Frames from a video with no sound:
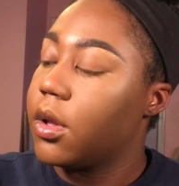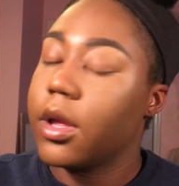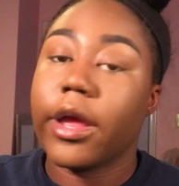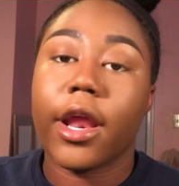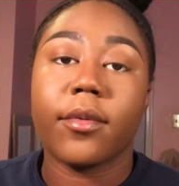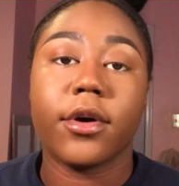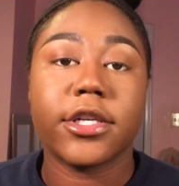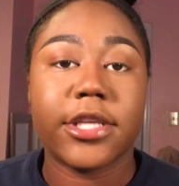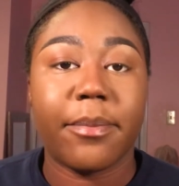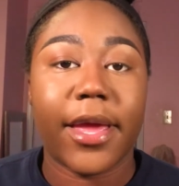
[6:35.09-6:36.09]
And I'm going
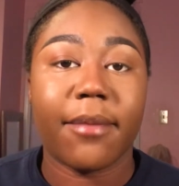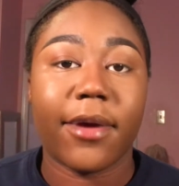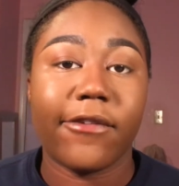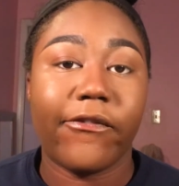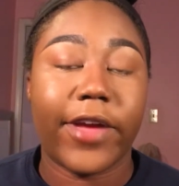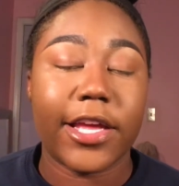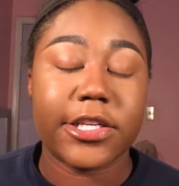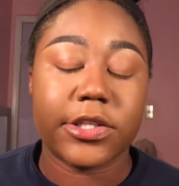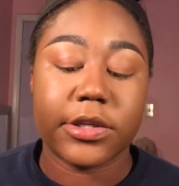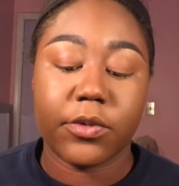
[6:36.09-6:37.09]
to bake my
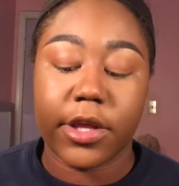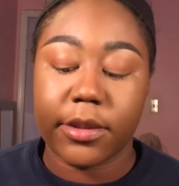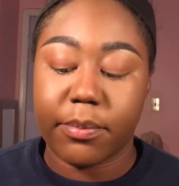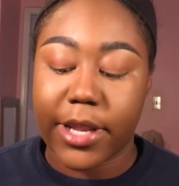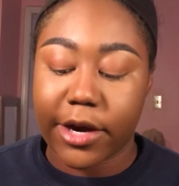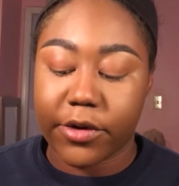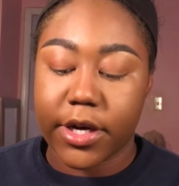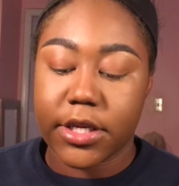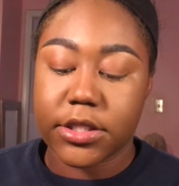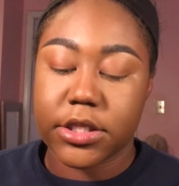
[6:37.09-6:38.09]
face with Black
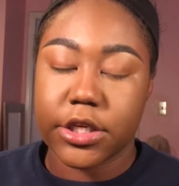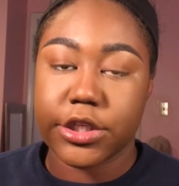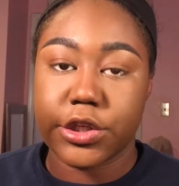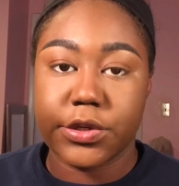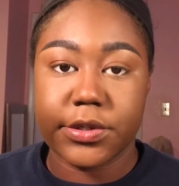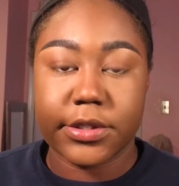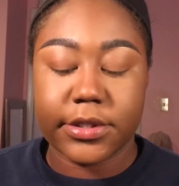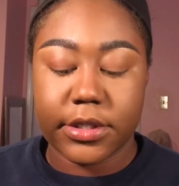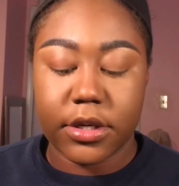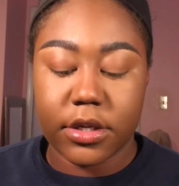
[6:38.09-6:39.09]
Radiance's loose